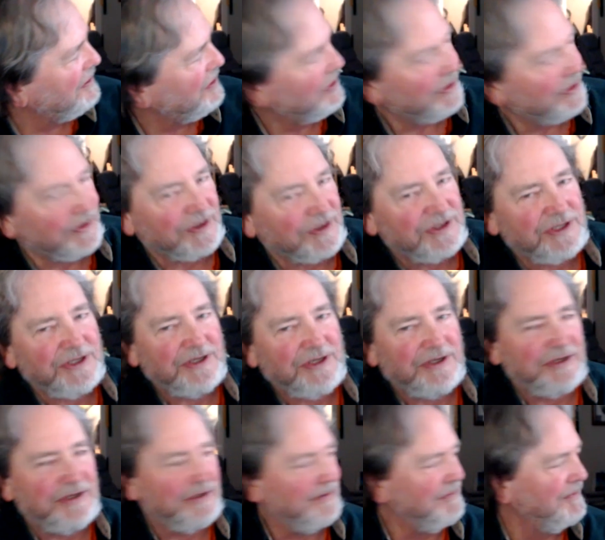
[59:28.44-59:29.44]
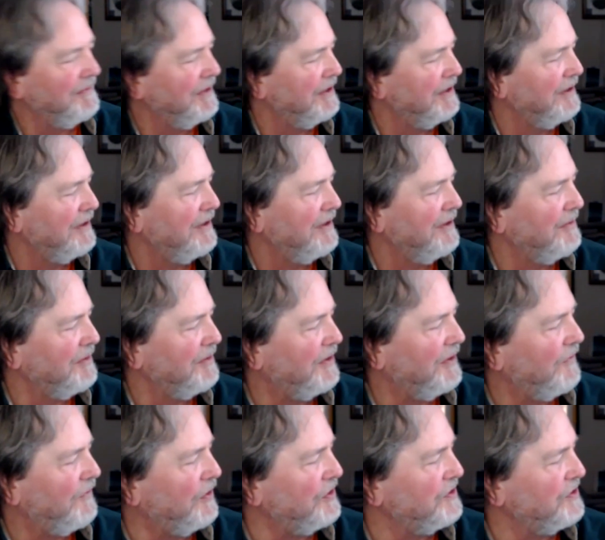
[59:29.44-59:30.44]
2013. The
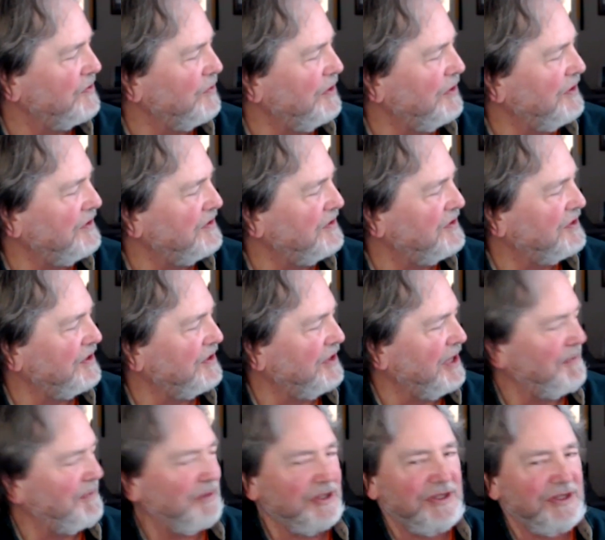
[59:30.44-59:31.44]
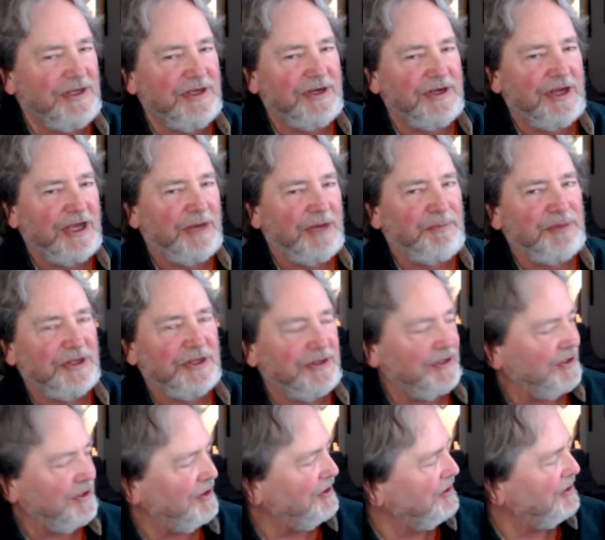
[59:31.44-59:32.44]
first one is telepathy and
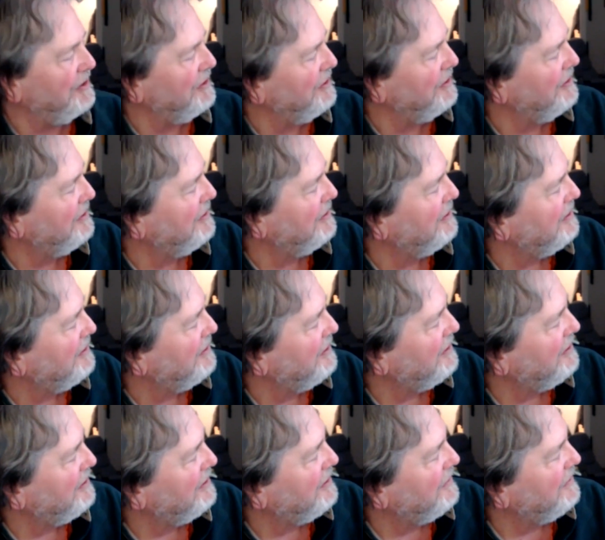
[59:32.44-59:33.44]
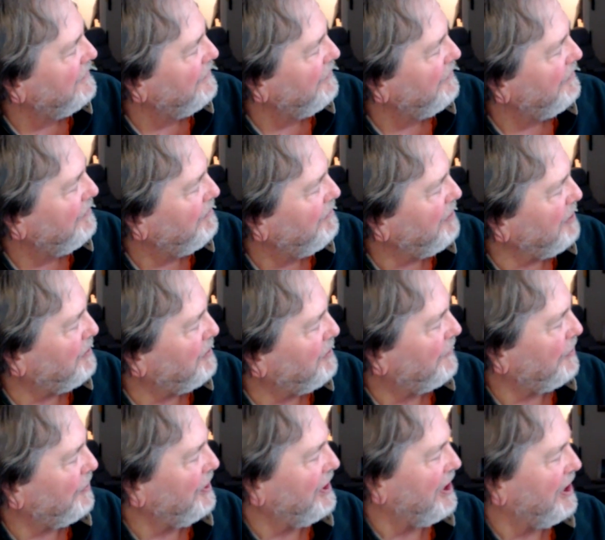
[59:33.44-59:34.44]
empathy. People
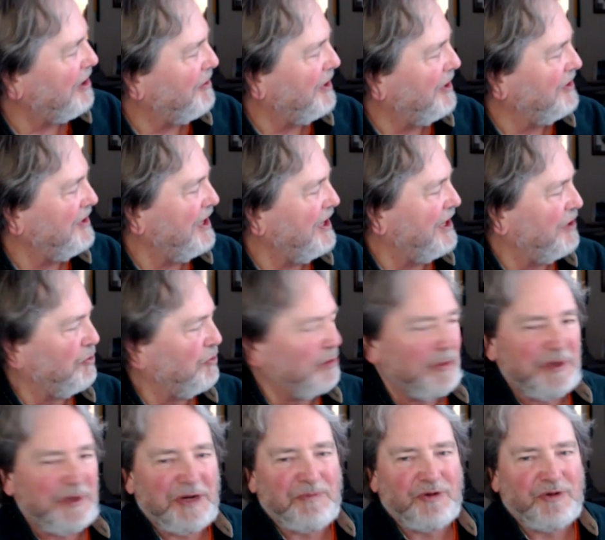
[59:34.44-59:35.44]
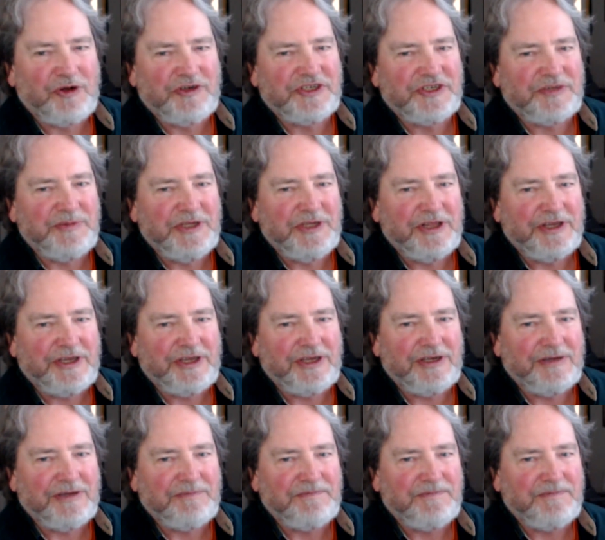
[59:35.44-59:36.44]
freak out about that. A woman approached me like in
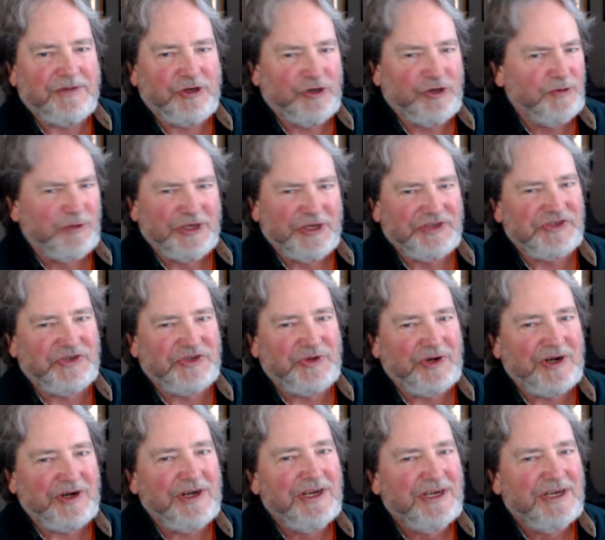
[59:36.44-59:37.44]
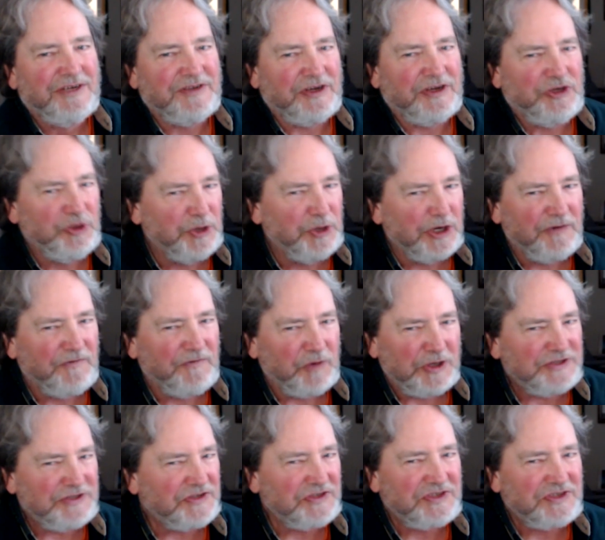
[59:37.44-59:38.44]
a Goodwill store, said, you hear
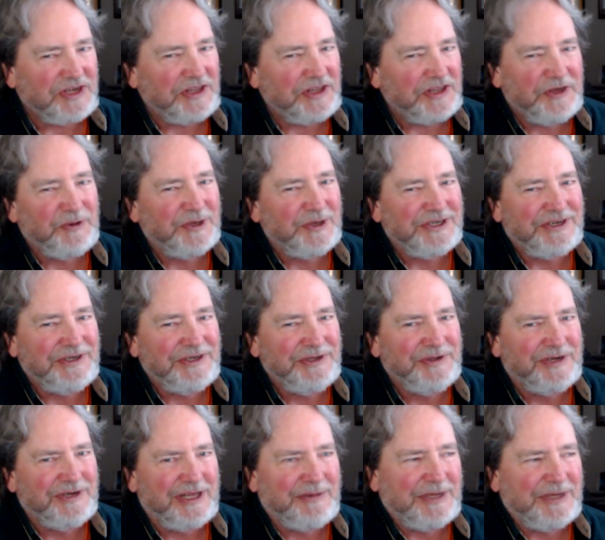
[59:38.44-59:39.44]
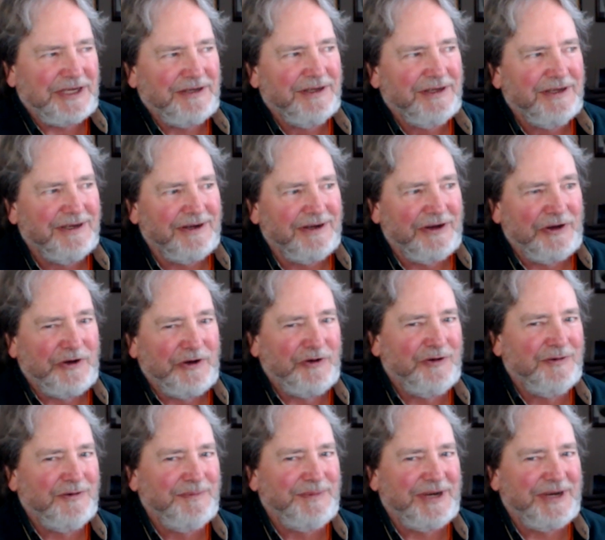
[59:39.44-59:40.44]
voices telling you what to do? And I'm like,
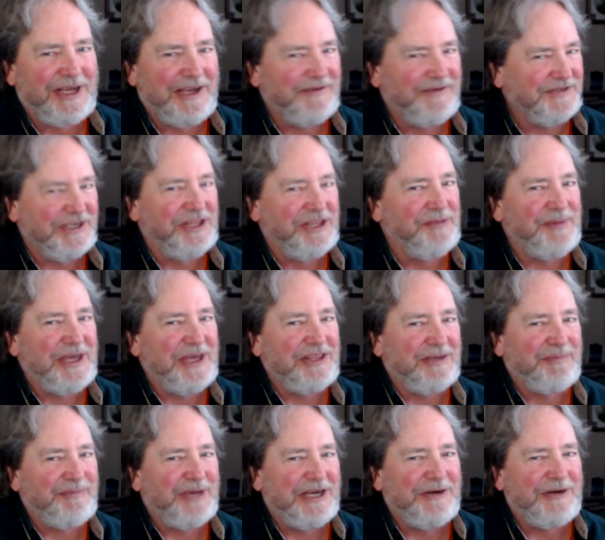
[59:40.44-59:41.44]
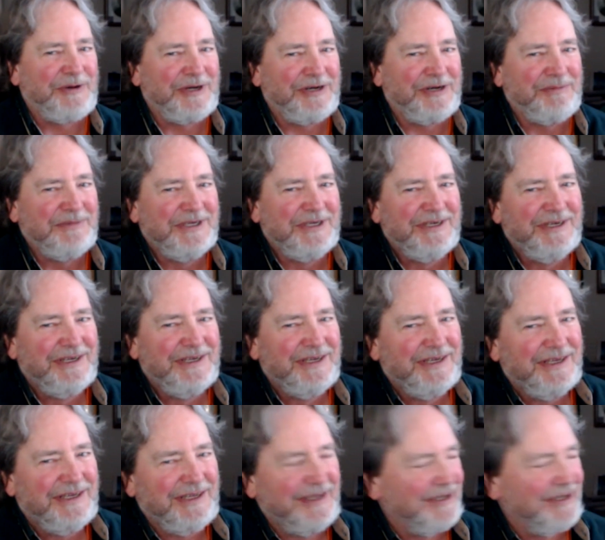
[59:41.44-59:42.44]
no, but I have telepathic power.
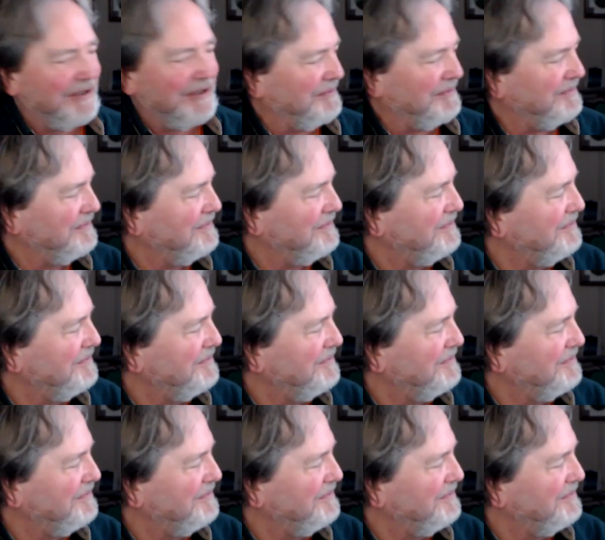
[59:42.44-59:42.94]
And